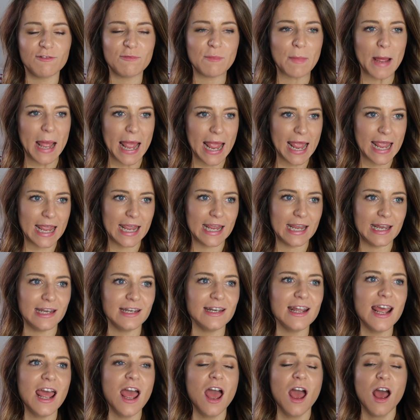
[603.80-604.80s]
of
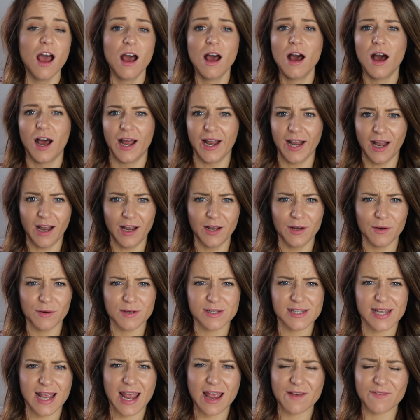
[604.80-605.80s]
pain. I
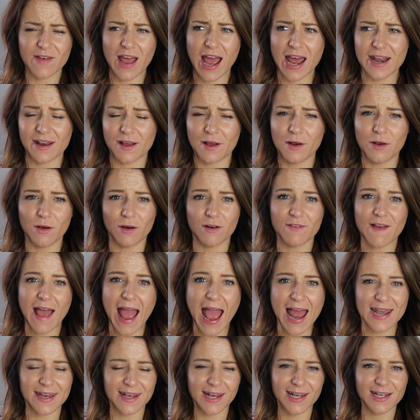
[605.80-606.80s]
also have had a lot of
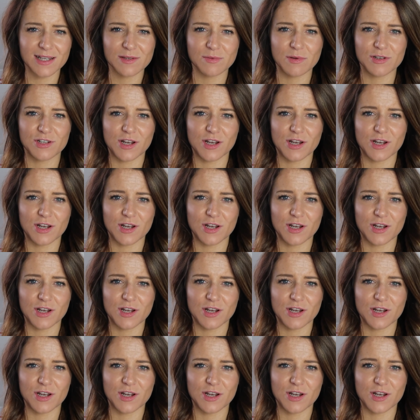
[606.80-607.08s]
headaches,